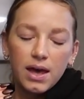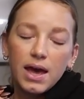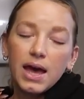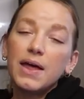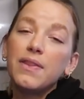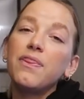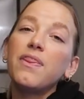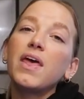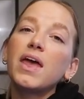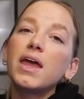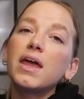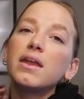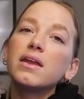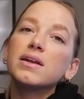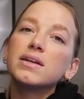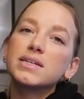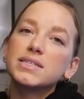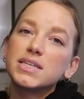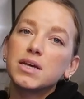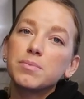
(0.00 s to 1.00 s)
And
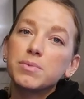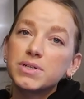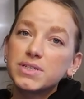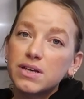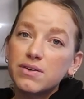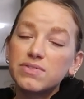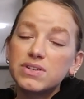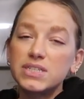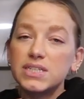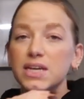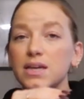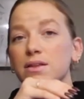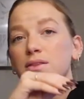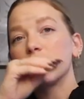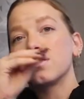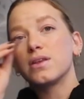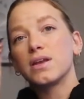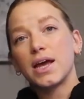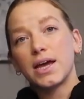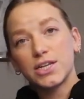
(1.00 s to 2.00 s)
then December
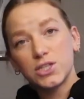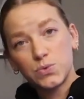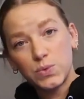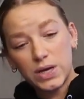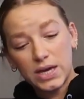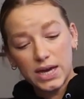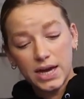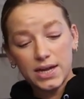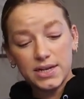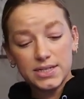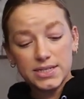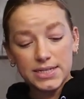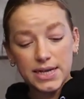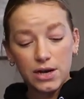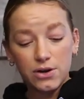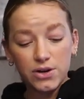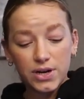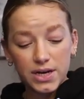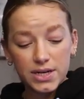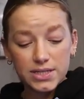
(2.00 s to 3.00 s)
17th, the next weekend,
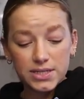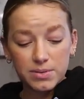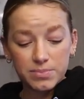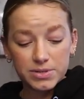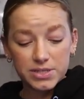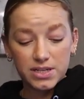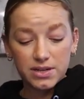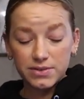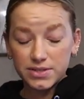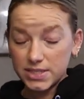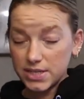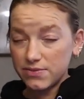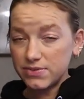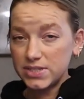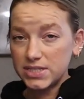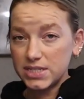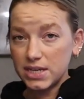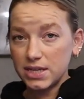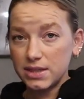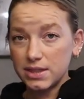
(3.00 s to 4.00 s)
Saturday, December
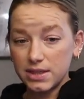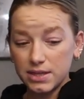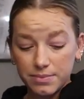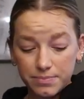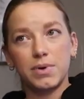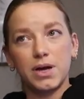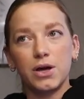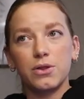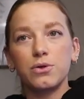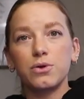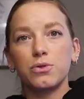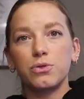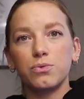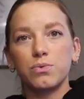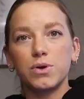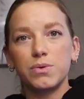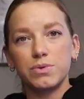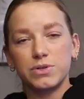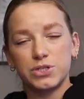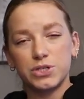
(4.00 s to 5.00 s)
17th, my other
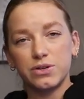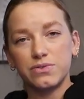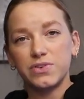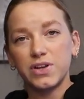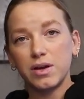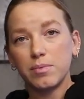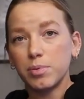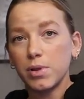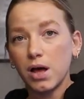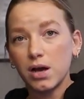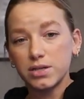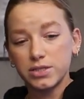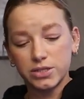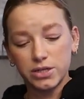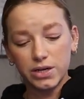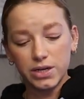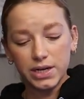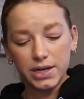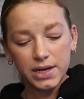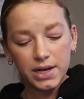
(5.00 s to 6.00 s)
three reserve day blocks
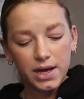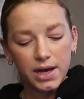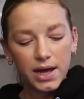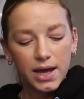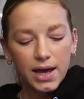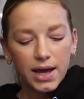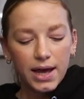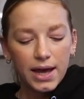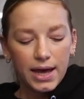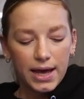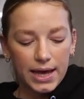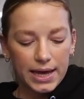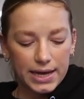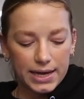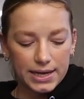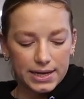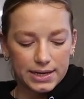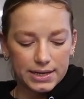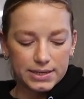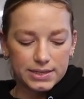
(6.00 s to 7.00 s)
started.
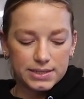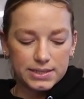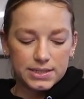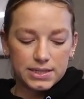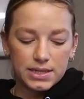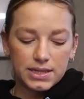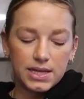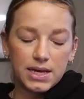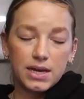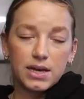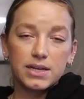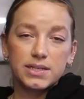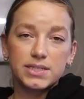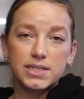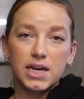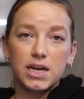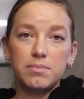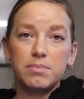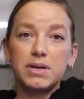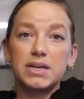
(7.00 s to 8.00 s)
And they
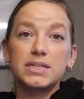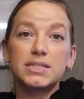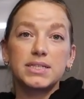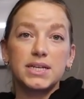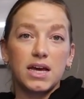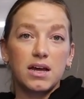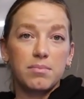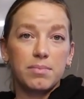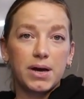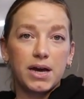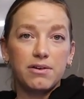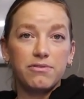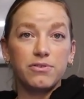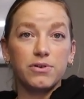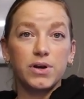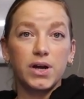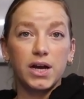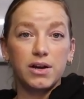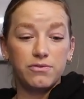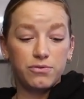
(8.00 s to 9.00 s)
assigned me a standby for
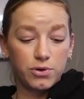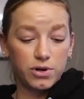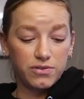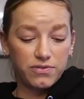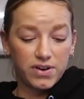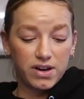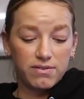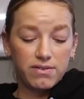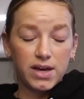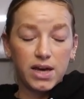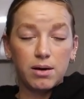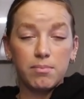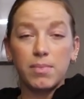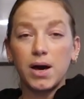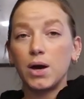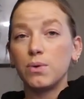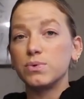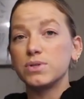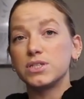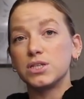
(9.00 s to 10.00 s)
9:45 a.m.
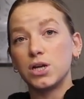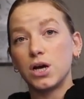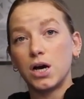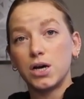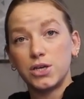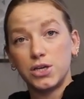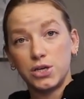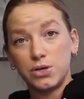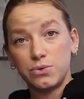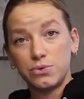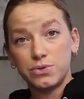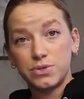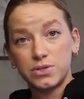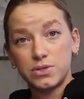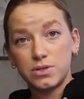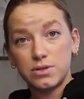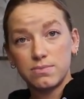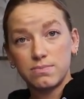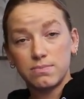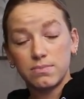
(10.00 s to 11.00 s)
I was not
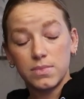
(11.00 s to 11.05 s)
used.